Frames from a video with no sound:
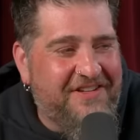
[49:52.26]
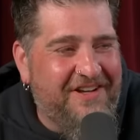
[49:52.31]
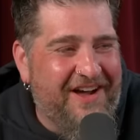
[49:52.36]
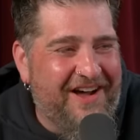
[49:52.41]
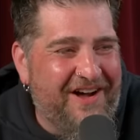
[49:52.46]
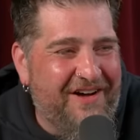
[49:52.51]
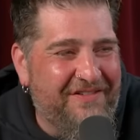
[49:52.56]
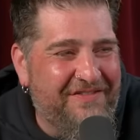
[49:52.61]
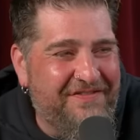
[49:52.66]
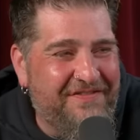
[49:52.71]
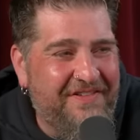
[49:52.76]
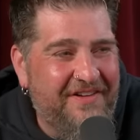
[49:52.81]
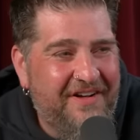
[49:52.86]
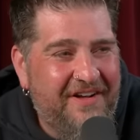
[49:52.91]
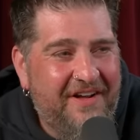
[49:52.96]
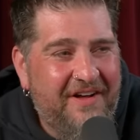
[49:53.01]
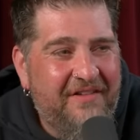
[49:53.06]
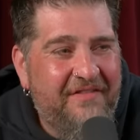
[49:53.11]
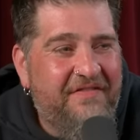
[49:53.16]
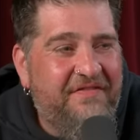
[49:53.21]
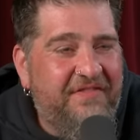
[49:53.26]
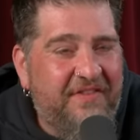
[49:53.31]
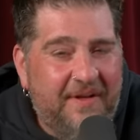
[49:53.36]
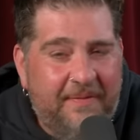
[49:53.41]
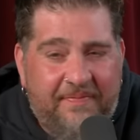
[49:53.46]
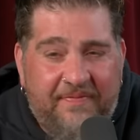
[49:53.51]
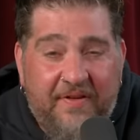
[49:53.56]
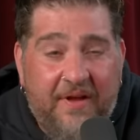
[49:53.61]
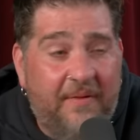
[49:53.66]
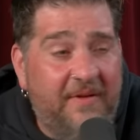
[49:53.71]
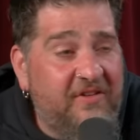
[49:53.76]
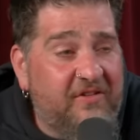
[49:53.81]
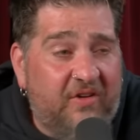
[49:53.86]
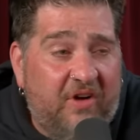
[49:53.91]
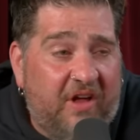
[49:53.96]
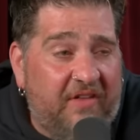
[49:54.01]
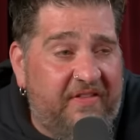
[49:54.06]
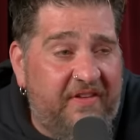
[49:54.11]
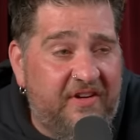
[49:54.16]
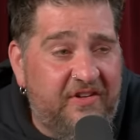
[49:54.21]
golf, flip flop. These are
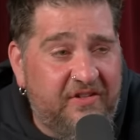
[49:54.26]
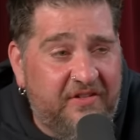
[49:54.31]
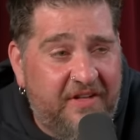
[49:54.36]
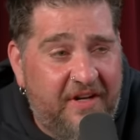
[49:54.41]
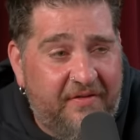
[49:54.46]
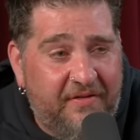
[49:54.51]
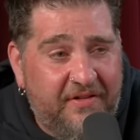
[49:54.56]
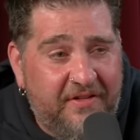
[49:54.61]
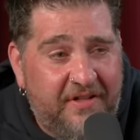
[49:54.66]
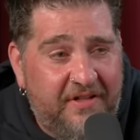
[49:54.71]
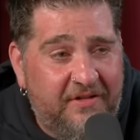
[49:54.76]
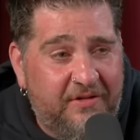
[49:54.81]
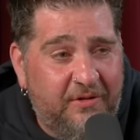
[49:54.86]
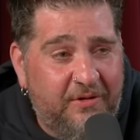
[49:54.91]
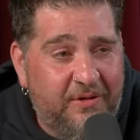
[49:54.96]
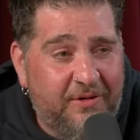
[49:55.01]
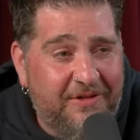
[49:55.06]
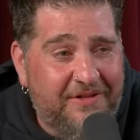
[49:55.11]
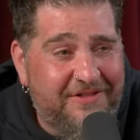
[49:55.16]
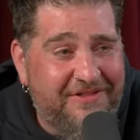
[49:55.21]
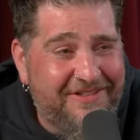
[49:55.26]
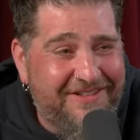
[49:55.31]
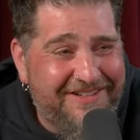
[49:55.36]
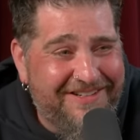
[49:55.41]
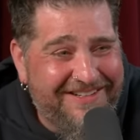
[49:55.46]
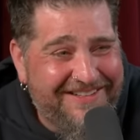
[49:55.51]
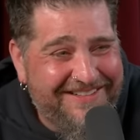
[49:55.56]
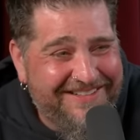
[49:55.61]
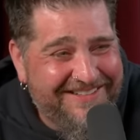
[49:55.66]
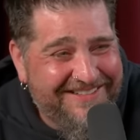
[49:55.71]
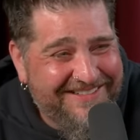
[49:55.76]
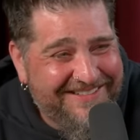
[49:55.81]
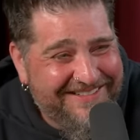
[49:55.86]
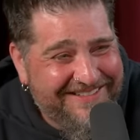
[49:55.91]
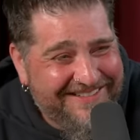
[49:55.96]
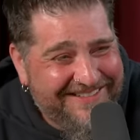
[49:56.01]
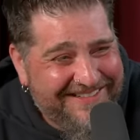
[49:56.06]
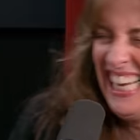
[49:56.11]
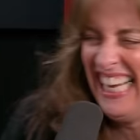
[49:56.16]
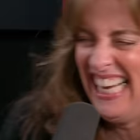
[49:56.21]
all things you'll never need in New York City.
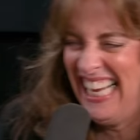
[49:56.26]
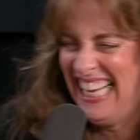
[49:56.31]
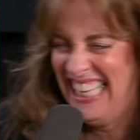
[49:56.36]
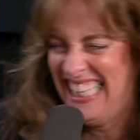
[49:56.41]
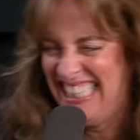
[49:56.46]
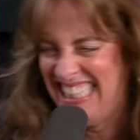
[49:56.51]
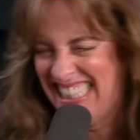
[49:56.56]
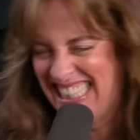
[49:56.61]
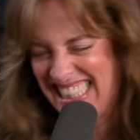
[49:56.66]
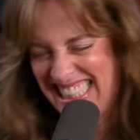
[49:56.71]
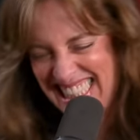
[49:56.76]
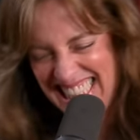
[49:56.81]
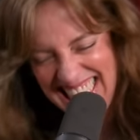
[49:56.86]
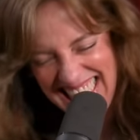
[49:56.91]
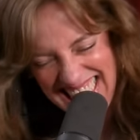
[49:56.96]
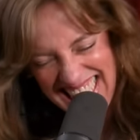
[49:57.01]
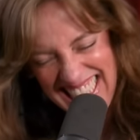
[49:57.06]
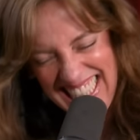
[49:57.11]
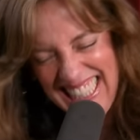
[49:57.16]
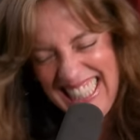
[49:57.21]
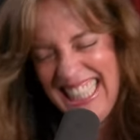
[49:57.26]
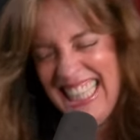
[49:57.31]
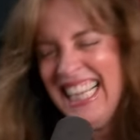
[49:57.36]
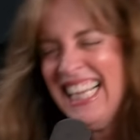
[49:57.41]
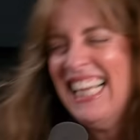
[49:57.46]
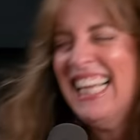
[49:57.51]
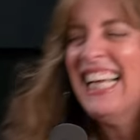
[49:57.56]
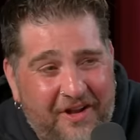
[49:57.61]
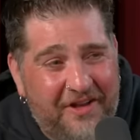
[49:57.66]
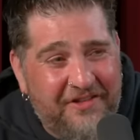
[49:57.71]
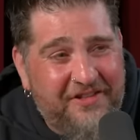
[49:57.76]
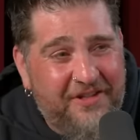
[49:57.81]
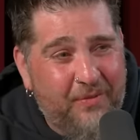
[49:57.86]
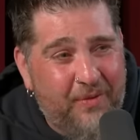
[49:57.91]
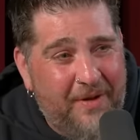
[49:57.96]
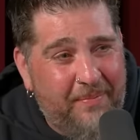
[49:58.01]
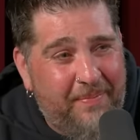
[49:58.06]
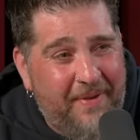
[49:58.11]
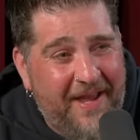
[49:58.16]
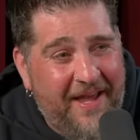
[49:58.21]
Yes. A hot sauce that
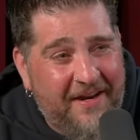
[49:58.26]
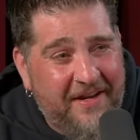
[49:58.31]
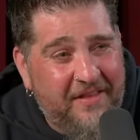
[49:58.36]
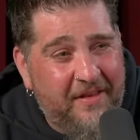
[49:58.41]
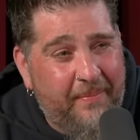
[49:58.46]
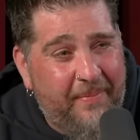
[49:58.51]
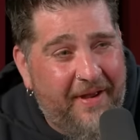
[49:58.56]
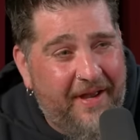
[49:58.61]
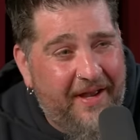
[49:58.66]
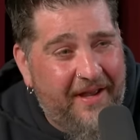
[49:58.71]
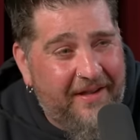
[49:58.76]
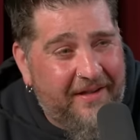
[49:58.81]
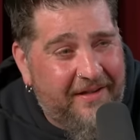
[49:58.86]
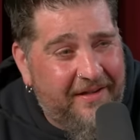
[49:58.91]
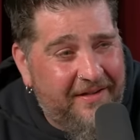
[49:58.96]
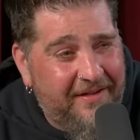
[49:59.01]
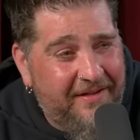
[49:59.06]
went bad in the bag.